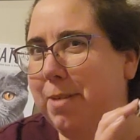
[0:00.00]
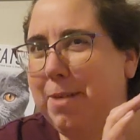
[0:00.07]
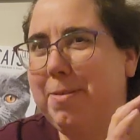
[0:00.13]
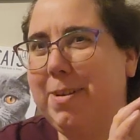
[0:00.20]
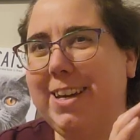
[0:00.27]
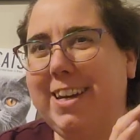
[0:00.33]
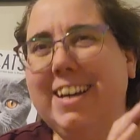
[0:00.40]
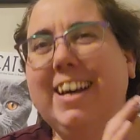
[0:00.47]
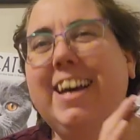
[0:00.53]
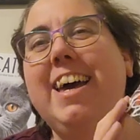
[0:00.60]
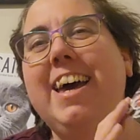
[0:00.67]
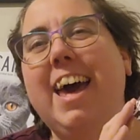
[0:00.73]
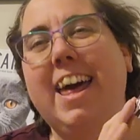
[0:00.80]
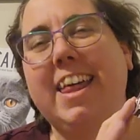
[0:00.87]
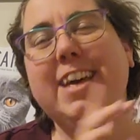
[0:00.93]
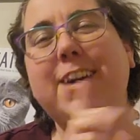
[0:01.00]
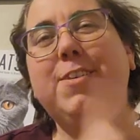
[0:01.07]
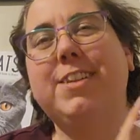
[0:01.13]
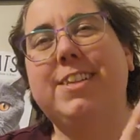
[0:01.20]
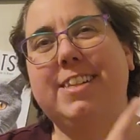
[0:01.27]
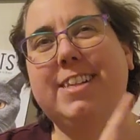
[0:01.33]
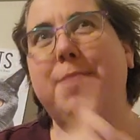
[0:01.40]
Maybe? I think it
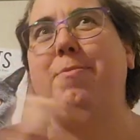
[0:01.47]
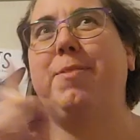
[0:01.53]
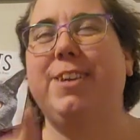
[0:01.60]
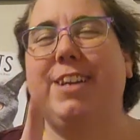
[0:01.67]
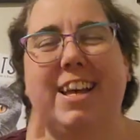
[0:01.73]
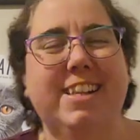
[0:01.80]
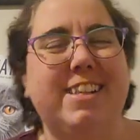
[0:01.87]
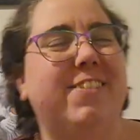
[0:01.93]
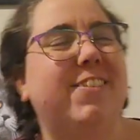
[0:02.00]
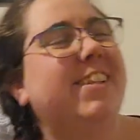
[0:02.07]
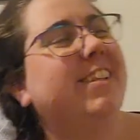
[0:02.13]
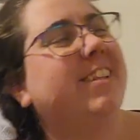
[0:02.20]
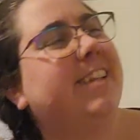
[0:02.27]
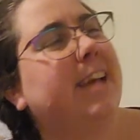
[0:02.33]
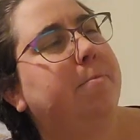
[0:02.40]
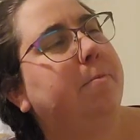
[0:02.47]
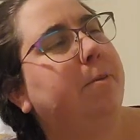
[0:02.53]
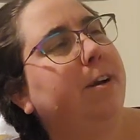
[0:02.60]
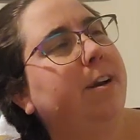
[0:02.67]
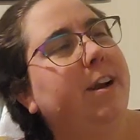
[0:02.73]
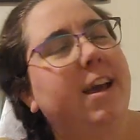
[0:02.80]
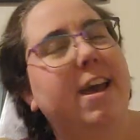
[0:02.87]
was December. Yes, it was
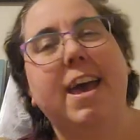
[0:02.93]
December.